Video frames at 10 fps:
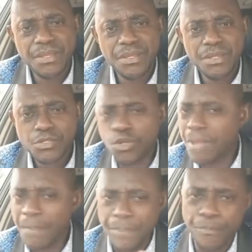So
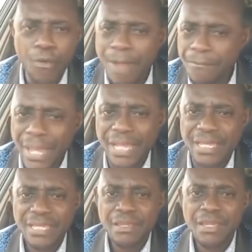my people are beg.
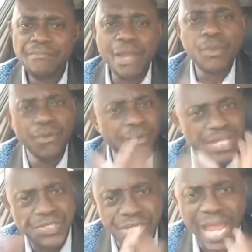Make we
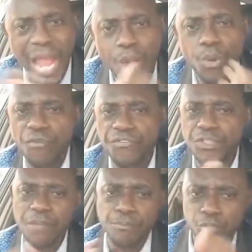really see how we go fit
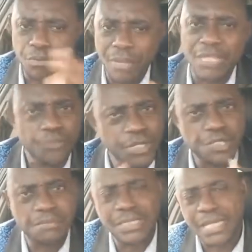put mouth for this
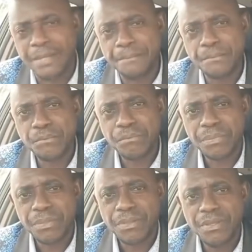matter.
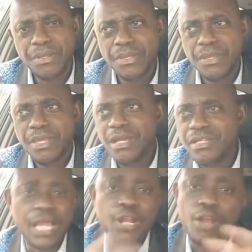
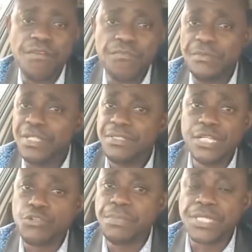The
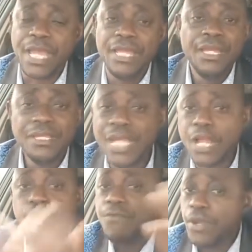truth is saying the
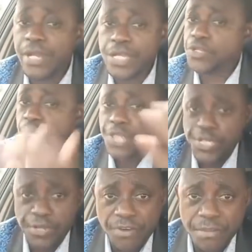government needs
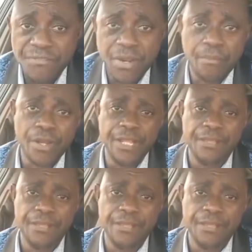suggestion from everybody.